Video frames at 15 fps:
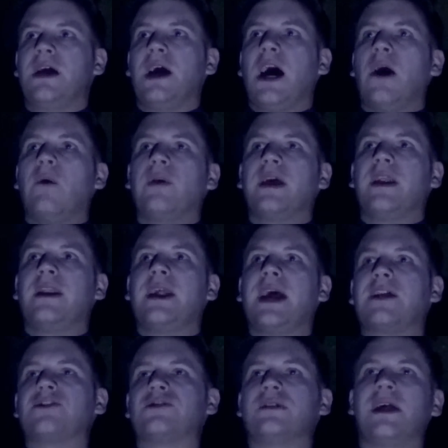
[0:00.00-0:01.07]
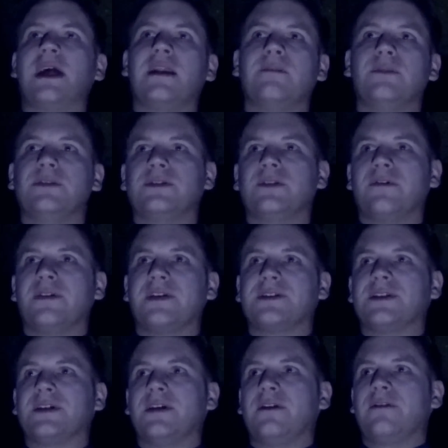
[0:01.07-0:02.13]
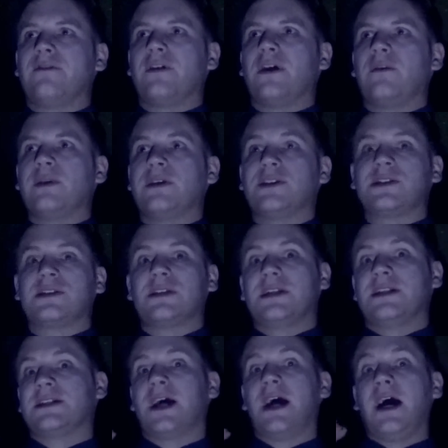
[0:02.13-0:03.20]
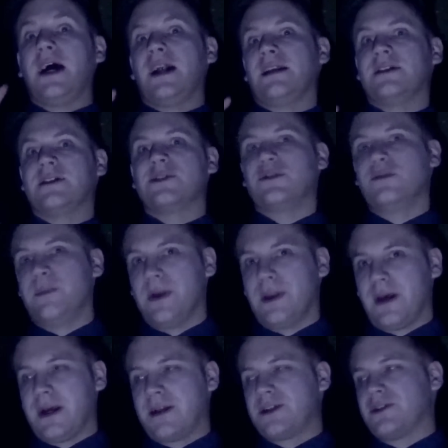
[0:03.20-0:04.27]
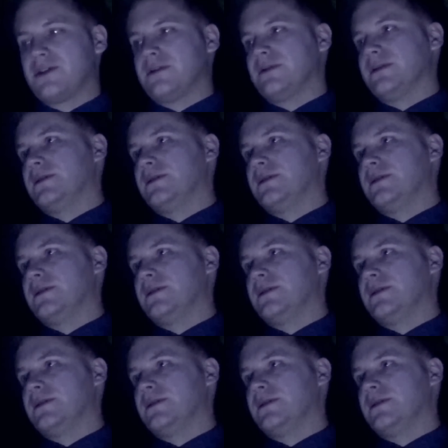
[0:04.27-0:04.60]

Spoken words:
Are we a natural element on this earth, or are we entirely supernatural?